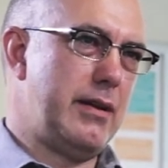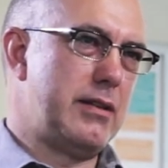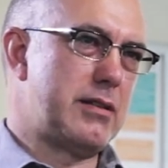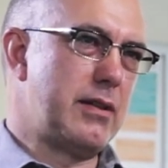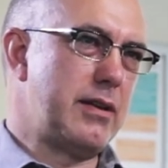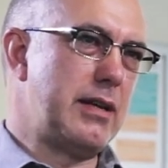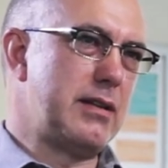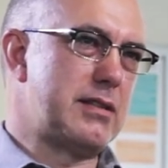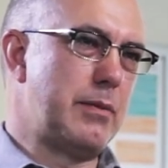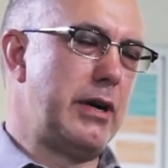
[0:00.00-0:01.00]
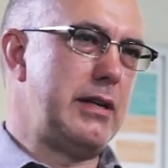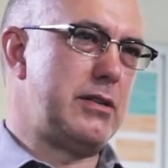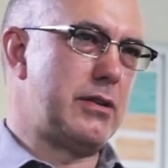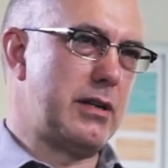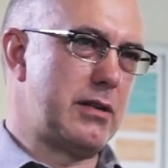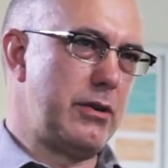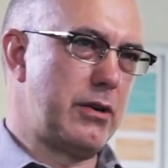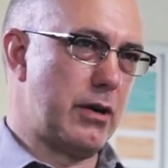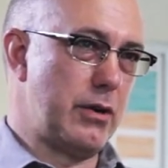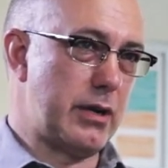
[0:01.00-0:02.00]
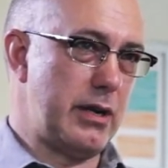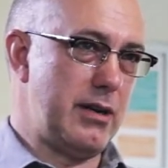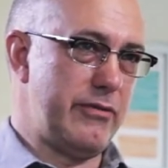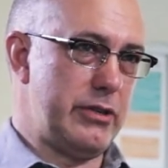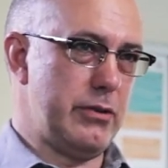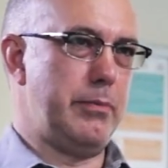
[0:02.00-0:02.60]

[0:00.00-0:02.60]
So I think in some ways you can look at individual